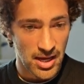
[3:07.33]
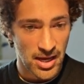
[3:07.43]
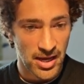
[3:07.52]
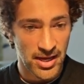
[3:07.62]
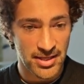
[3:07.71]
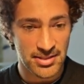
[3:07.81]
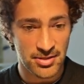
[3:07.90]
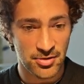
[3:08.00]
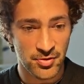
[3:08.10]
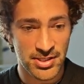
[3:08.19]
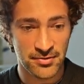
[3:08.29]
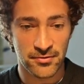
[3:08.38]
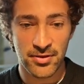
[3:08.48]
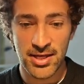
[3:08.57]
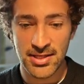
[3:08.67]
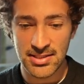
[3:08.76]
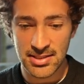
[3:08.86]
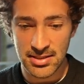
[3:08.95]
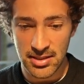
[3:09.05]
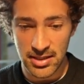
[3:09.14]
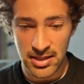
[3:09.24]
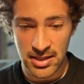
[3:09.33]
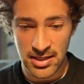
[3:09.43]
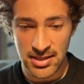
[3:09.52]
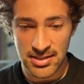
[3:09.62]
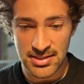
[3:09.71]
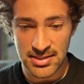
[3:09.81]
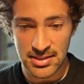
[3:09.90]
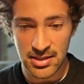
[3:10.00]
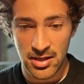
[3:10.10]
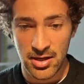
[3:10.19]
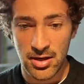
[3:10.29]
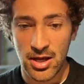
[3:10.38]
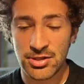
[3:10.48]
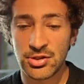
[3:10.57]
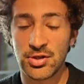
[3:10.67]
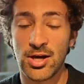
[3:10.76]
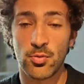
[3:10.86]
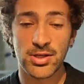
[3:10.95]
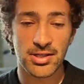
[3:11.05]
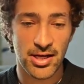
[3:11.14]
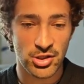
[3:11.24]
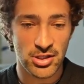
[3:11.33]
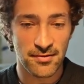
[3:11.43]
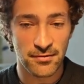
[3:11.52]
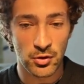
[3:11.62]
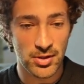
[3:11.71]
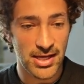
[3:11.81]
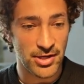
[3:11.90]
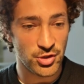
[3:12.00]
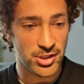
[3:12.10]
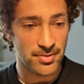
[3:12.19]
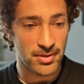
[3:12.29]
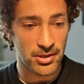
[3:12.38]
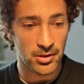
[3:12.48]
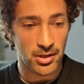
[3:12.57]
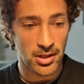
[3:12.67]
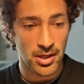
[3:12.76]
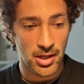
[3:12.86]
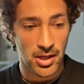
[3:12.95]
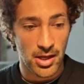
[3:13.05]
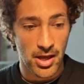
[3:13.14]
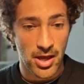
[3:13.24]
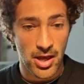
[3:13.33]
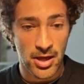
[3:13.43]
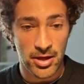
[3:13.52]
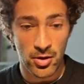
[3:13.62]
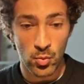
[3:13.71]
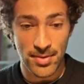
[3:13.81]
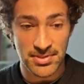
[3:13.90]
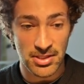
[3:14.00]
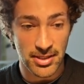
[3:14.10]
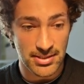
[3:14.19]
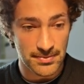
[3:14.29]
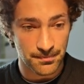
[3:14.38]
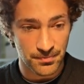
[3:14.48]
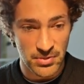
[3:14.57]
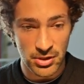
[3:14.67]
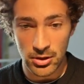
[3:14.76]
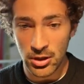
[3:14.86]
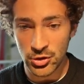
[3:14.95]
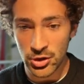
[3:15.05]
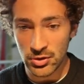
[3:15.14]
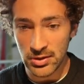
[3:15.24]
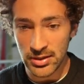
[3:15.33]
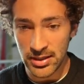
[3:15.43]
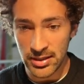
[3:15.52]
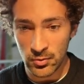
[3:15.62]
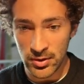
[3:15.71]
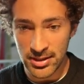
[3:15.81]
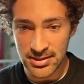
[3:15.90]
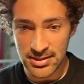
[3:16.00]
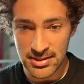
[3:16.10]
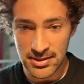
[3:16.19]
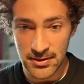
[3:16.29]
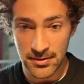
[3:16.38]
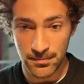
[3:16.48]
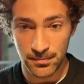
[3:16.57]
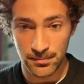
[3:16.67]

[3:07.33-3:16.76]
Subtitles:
And the reason for this is so that we can actually view the HTML website. So I'll show you when this is done.